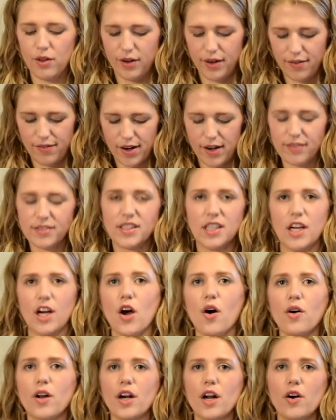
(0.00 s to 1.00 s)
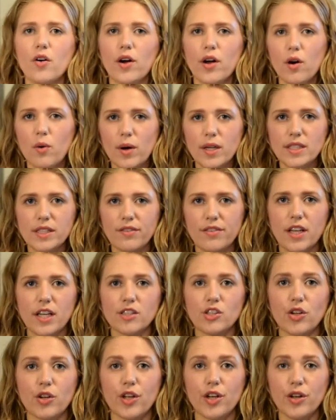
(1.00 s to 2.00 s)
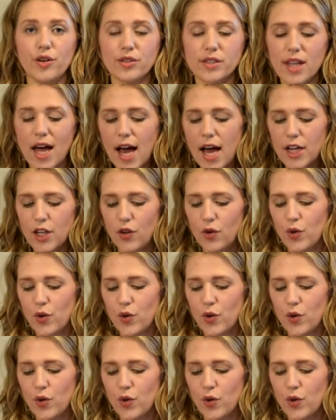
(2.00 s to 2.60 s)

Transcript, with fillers: or even I've seen coconut oil ones of this, you can use that.